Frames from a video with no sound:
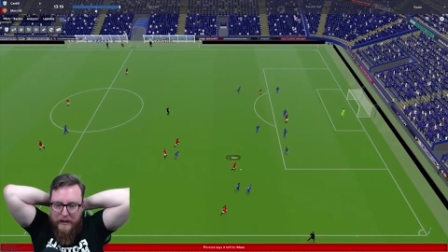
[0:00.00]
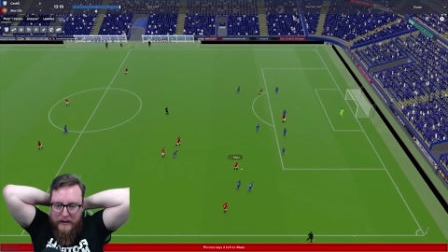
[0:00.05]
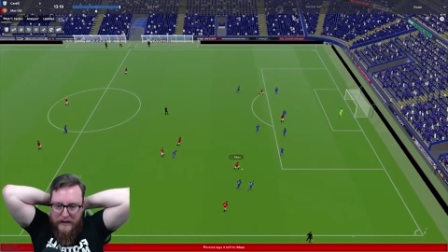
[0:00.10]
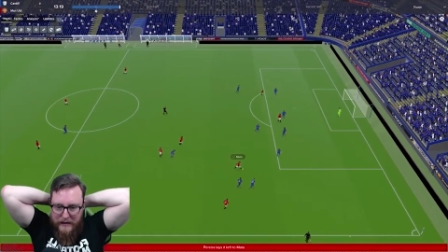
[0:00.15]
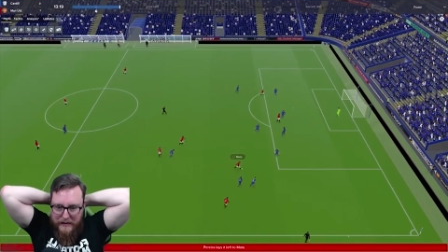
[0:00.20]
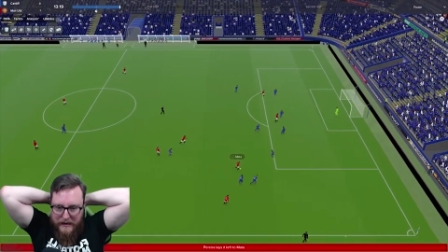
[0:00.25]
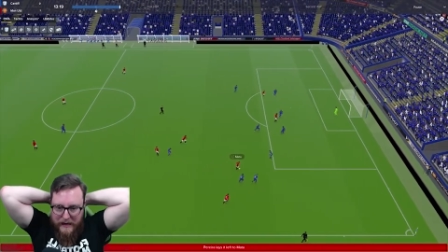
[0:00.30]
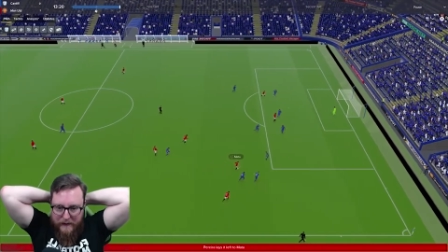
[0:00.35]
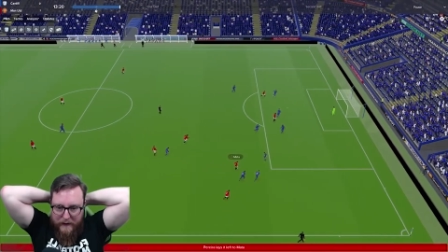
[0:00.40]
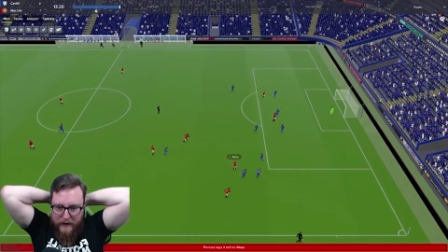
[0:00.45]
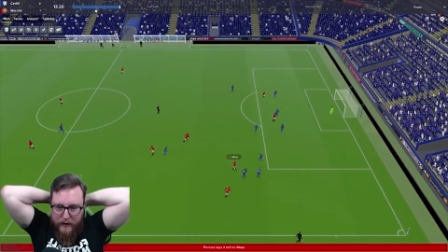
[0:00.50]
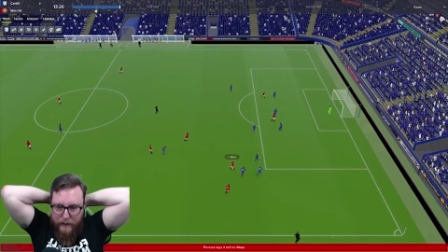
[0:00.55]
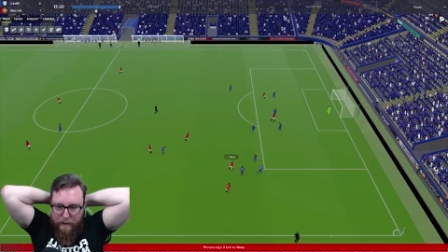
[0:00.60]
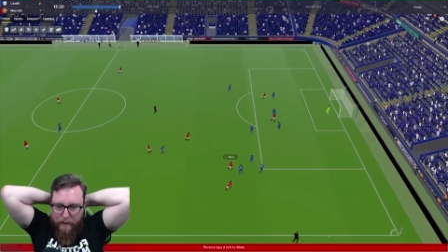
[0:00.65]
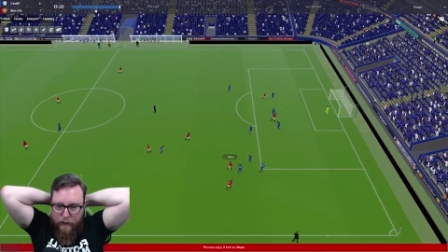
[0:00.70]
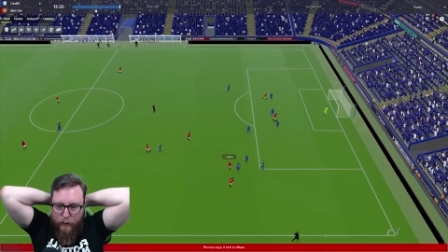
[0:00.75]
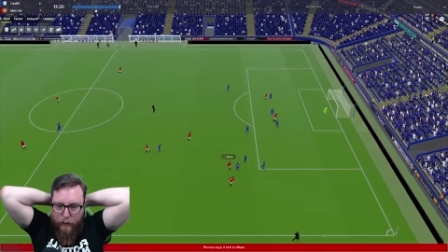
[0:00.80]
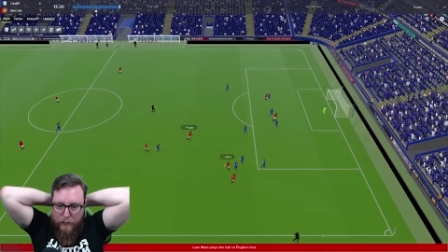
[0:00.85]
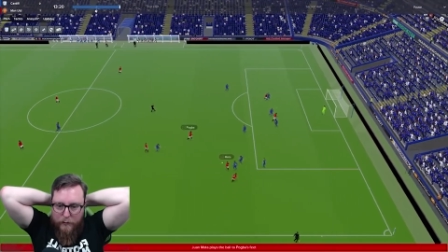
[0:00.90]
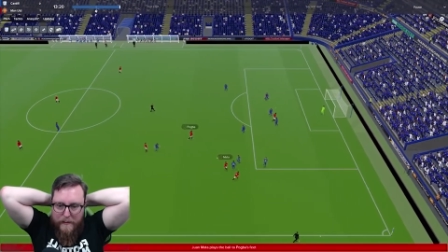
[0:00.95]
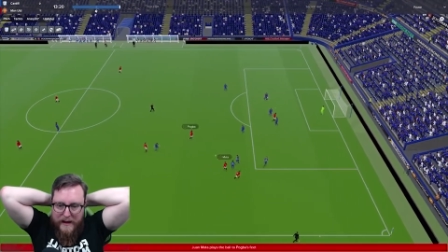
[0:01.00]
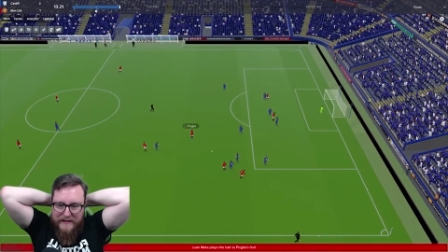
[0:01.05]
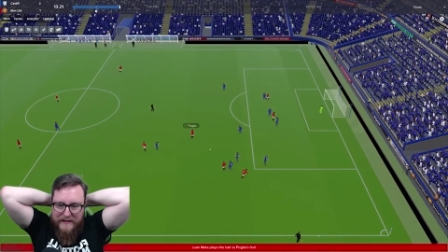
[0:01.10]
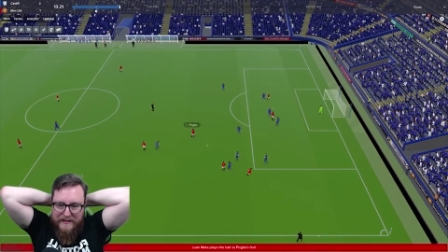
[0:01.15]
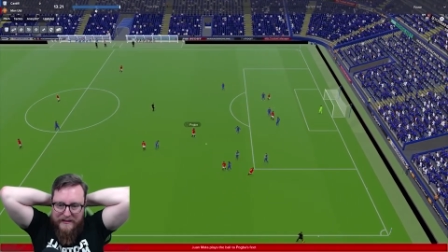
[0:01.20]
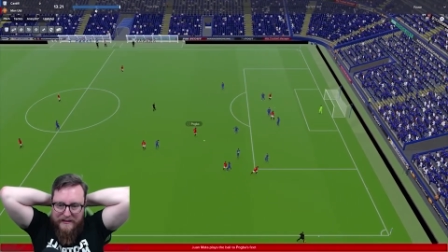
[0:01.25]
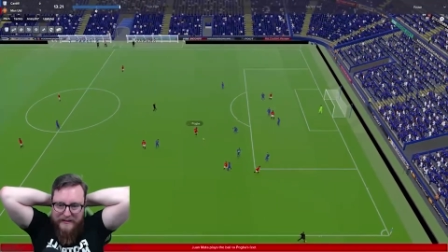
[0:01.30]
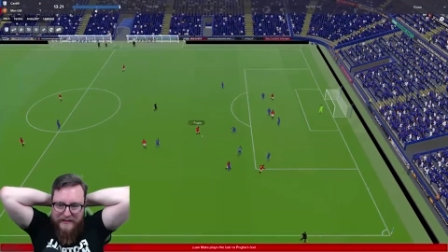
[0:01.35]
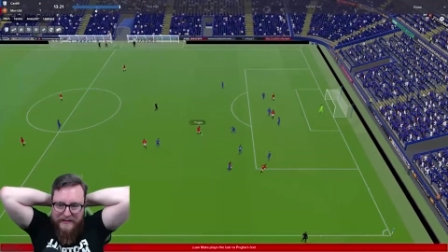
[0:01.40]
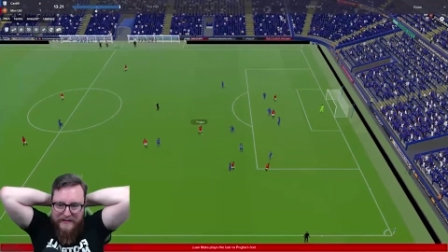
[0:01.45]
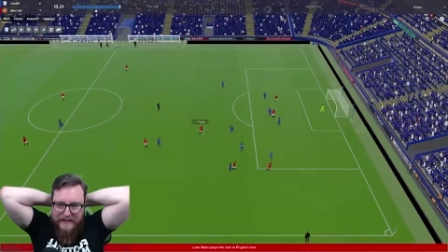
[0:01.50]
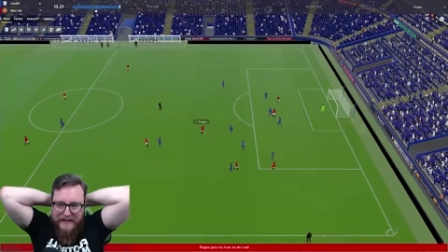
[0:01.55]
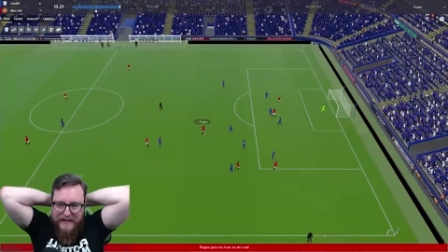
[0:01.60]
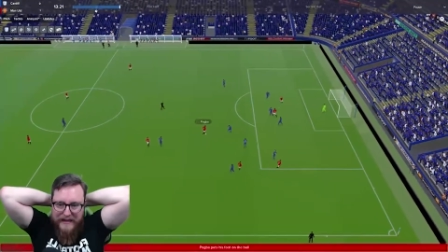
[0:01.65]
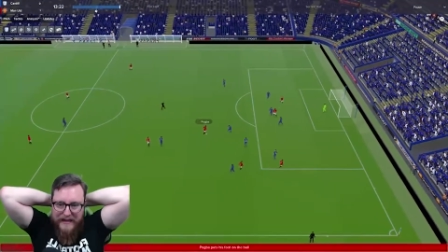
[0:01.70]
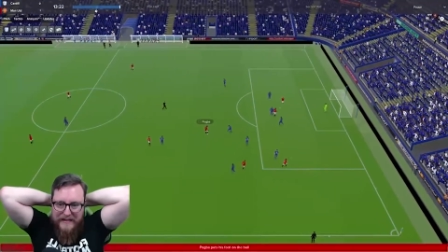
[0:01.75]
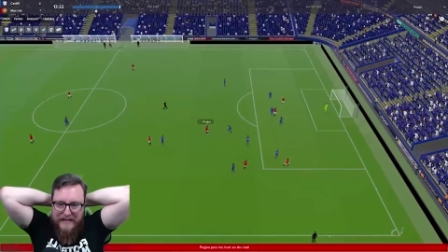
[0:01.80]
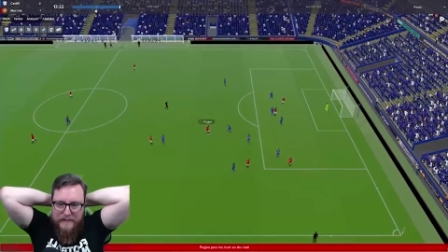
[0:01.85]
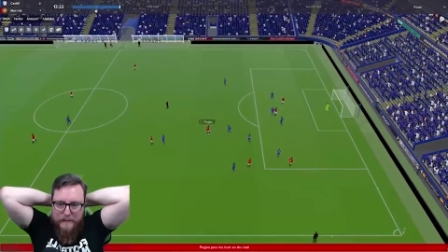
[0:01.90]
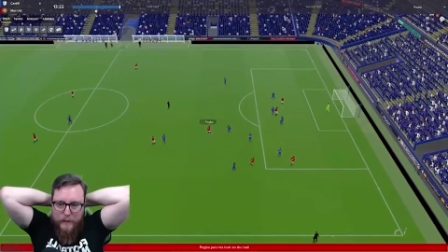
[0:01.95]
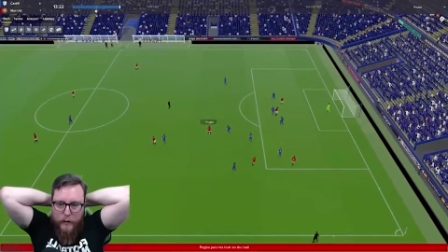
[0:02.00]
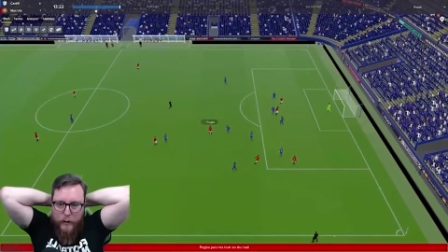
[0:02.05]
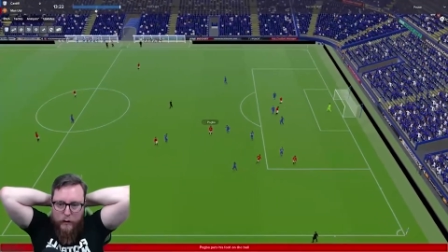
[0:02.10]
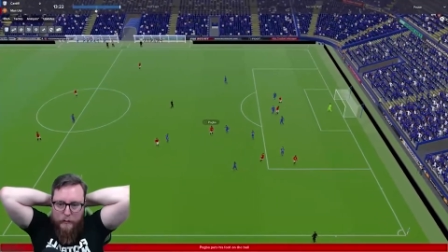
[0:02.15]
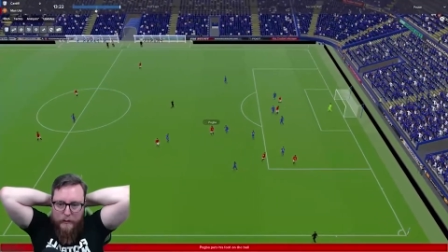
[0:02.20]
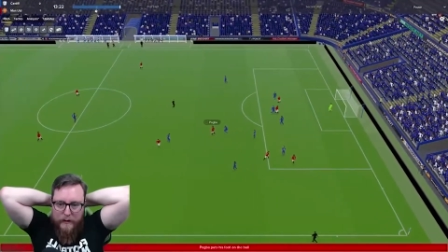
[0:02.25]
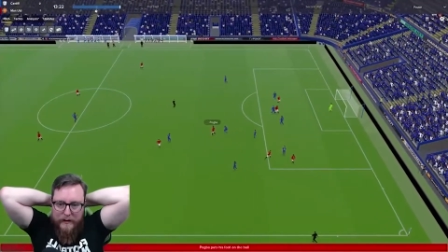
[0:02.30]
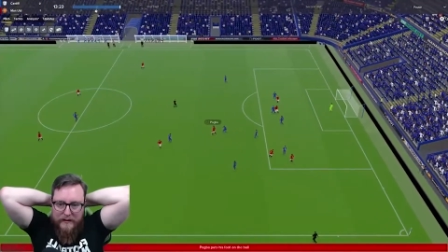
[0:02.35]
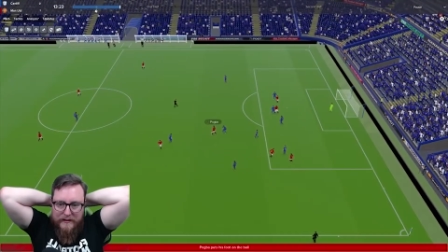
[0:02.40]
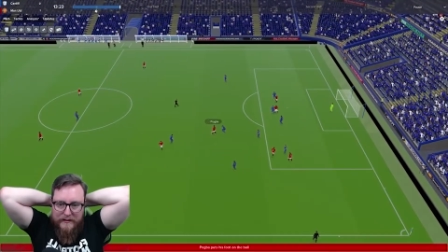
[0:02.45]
Now they come forward. Mata. Into Pogba.